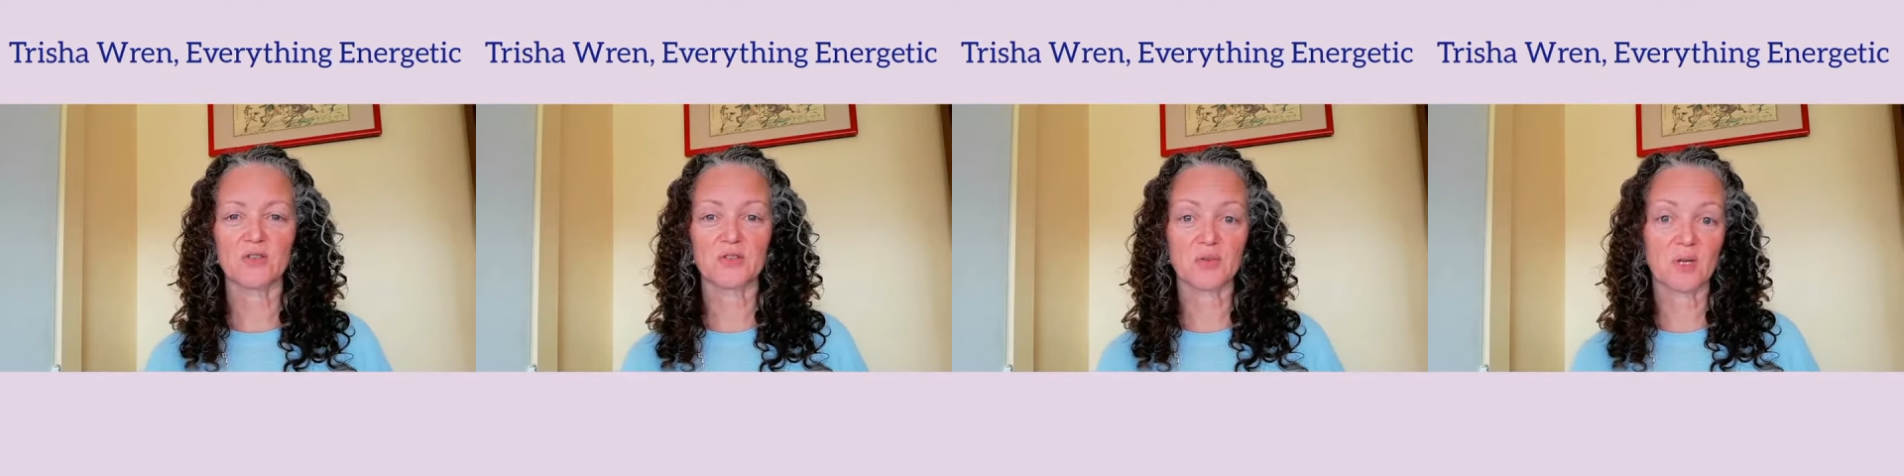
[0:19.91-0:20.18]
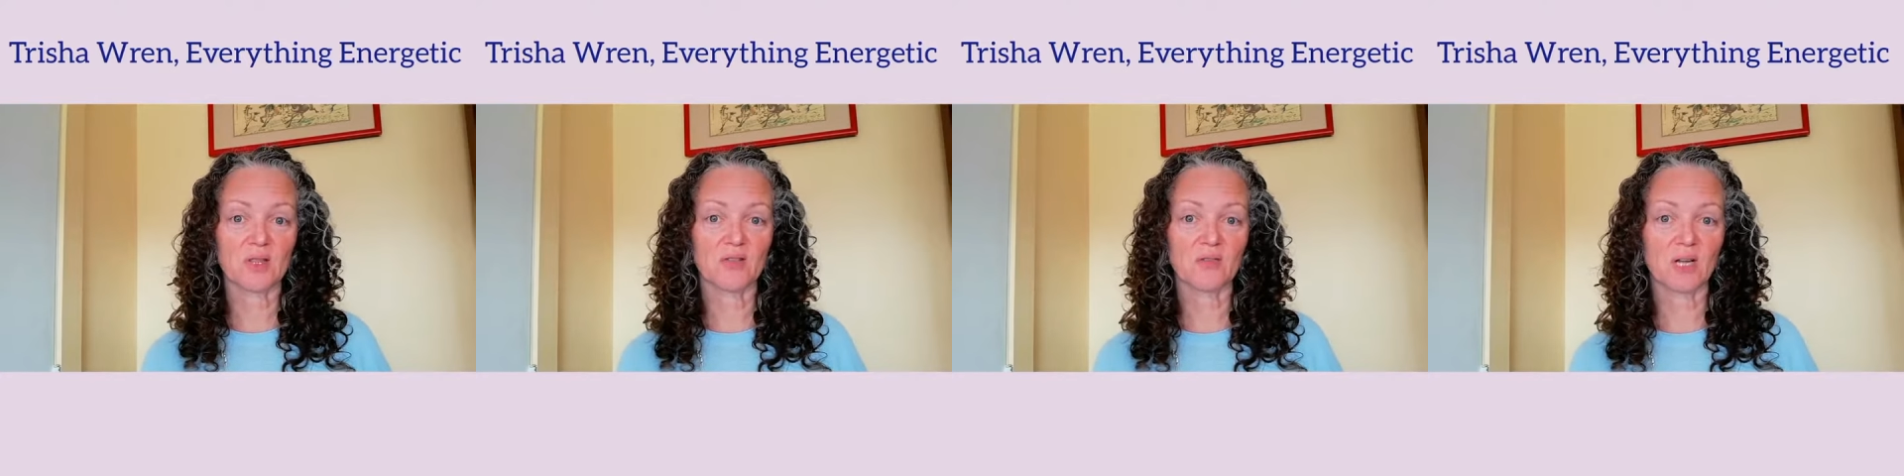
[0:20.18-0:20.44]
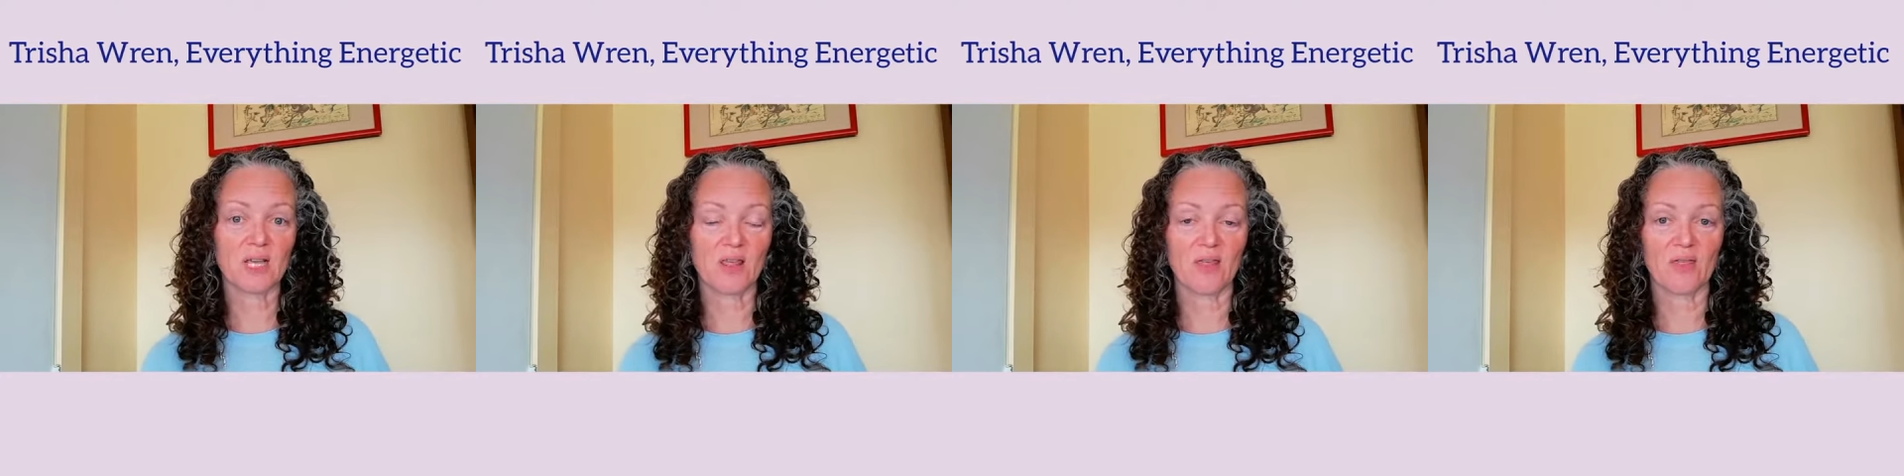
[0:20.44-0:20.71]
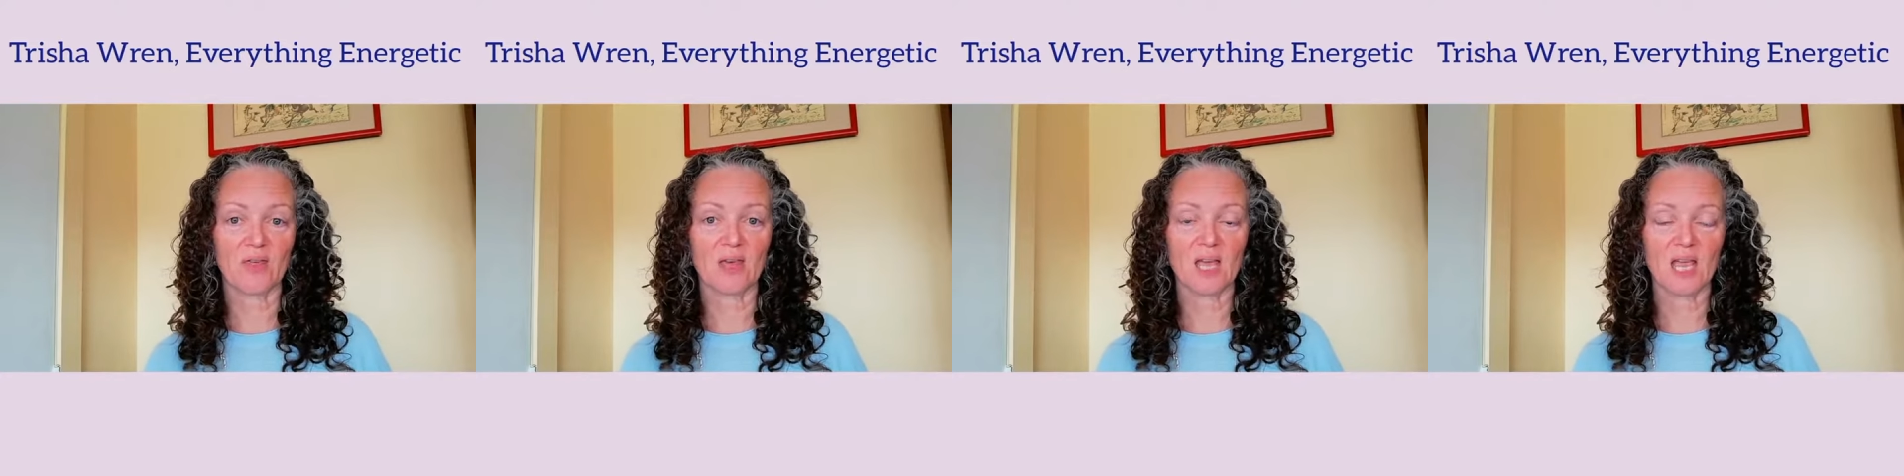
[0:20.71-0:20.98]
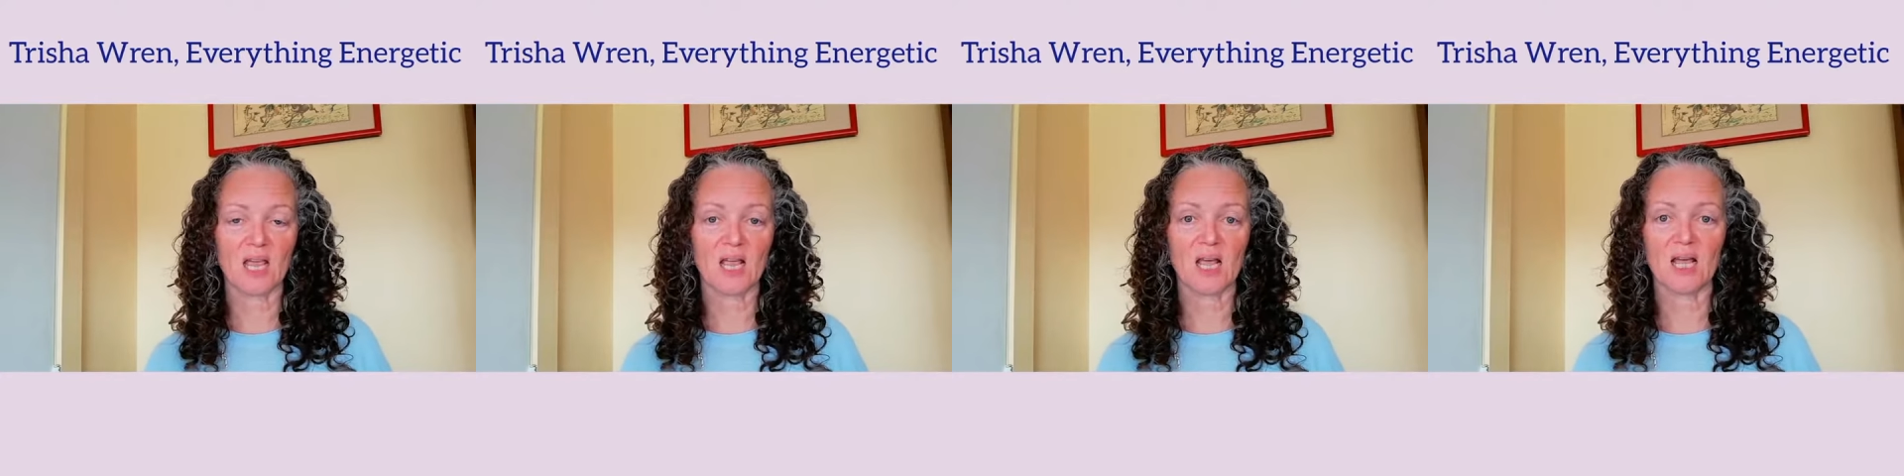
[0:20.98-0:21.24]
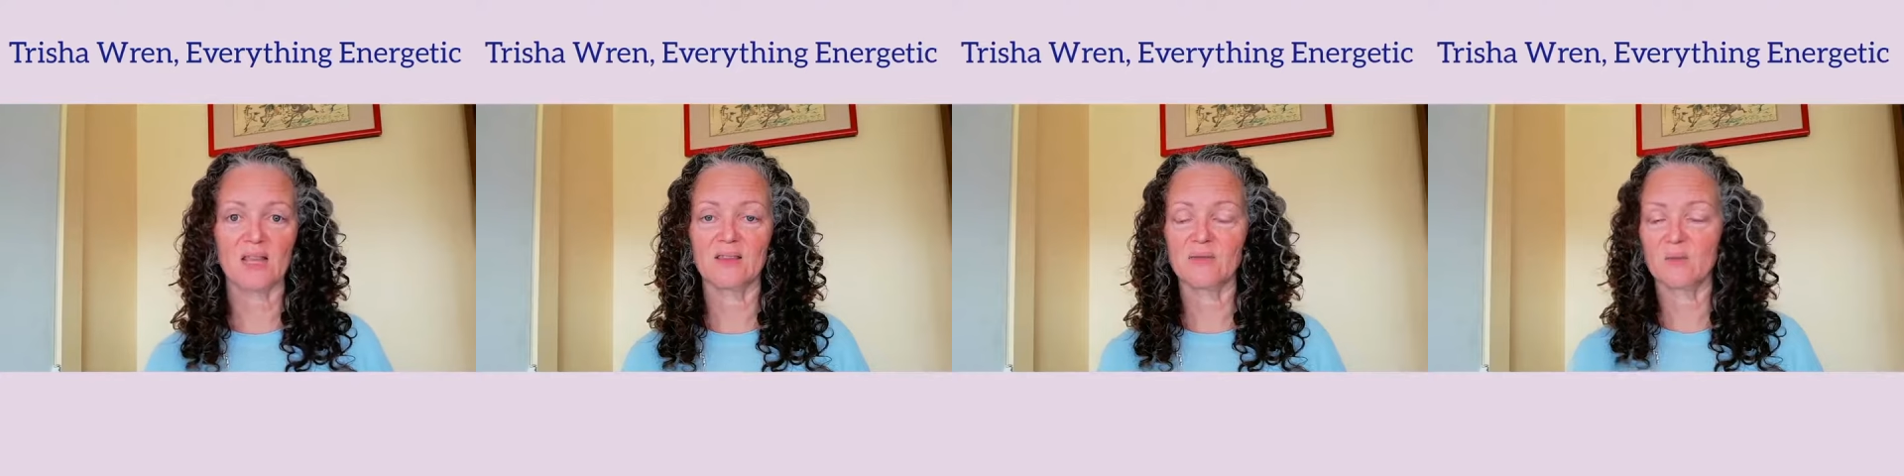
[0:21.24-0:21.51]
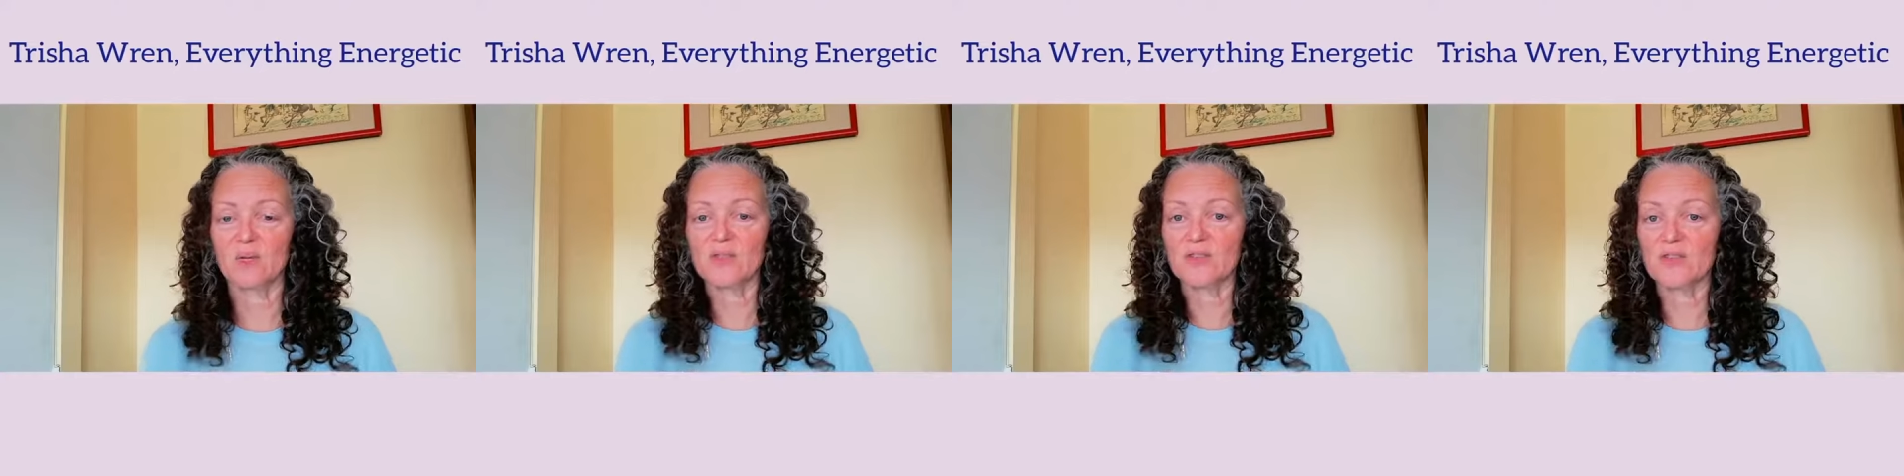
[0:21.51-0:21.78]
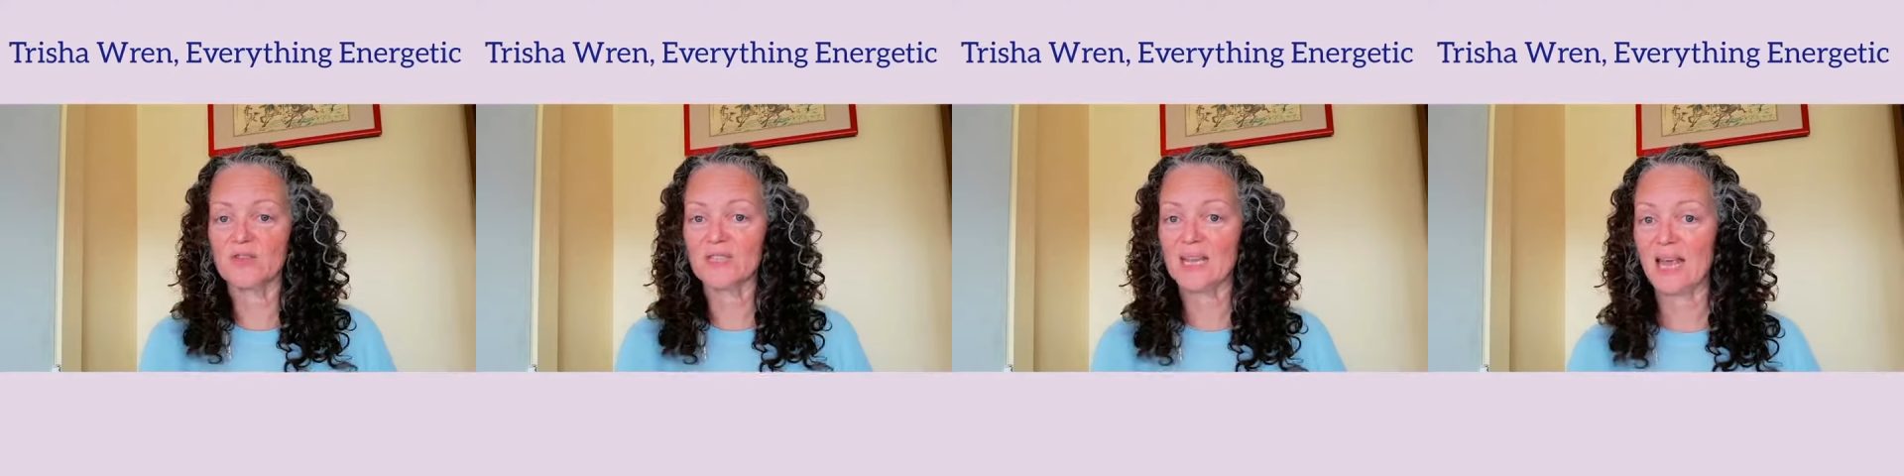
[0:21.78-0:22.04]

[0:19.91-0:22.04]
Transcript: doing the right thing and whether there's